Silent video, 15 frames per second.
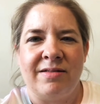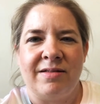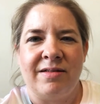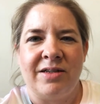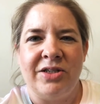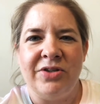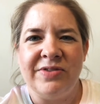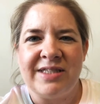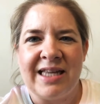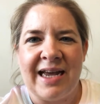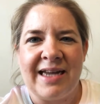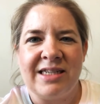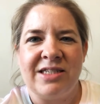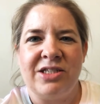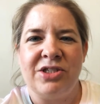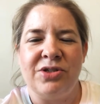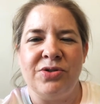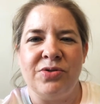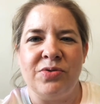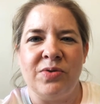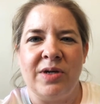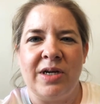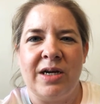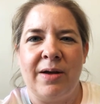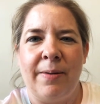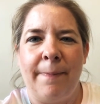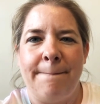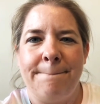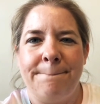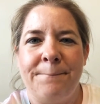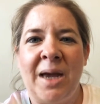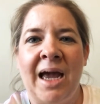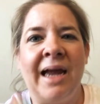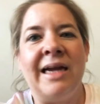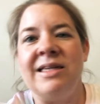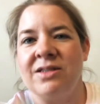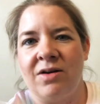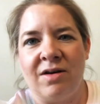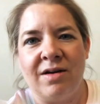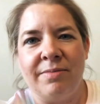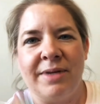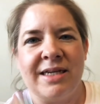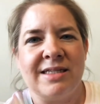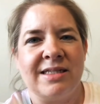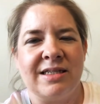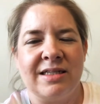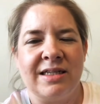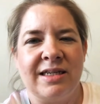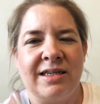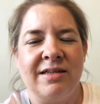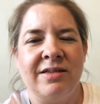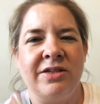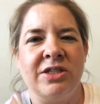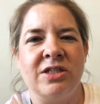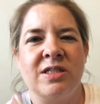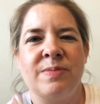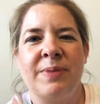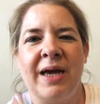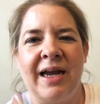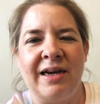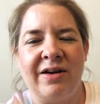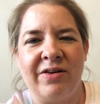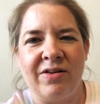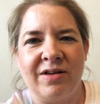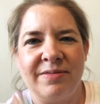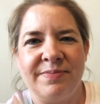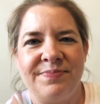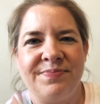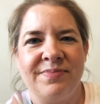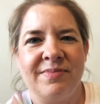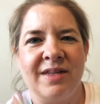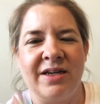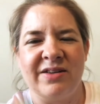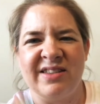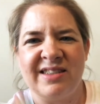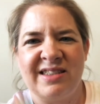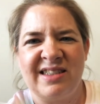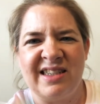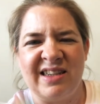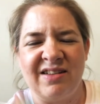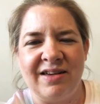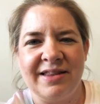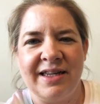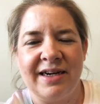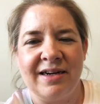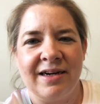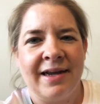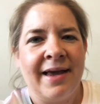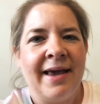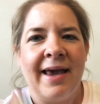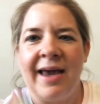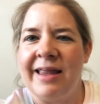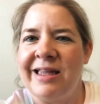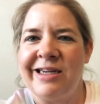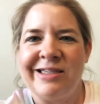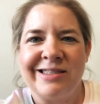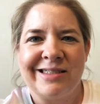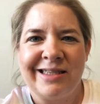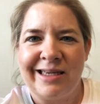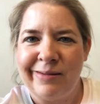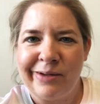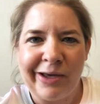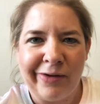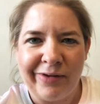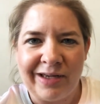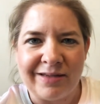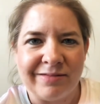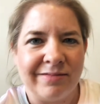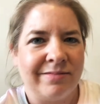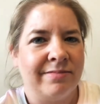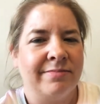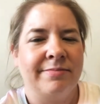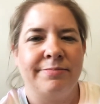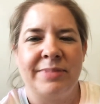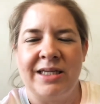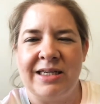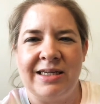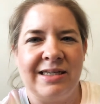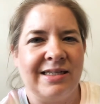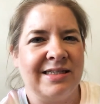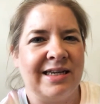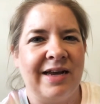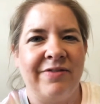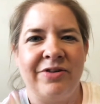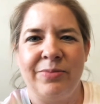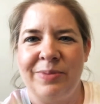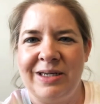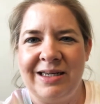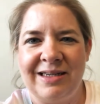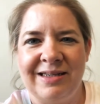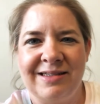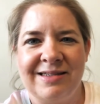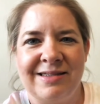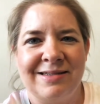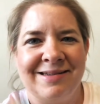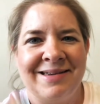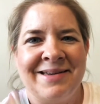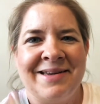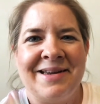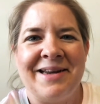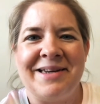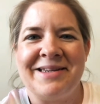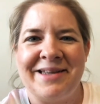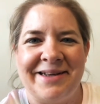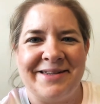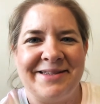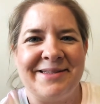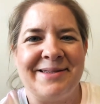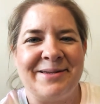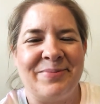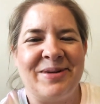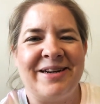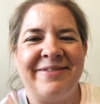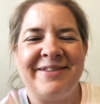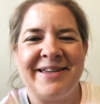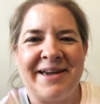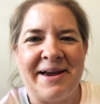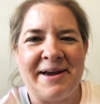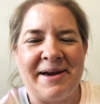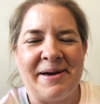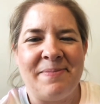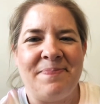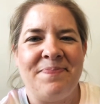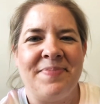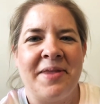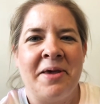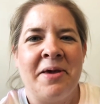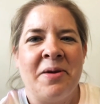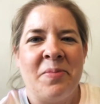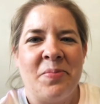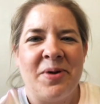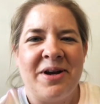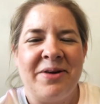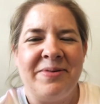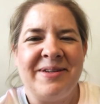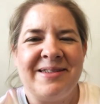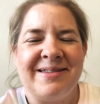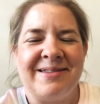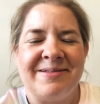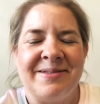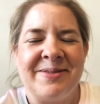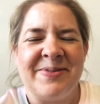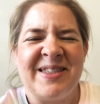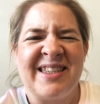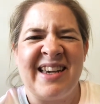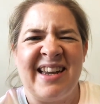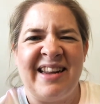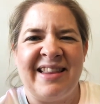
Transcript: use that to paint on, basically. You just paint it on and it'll stick on there, and then you just keep going piece after piece. It takes a little bit of time, but it was kind of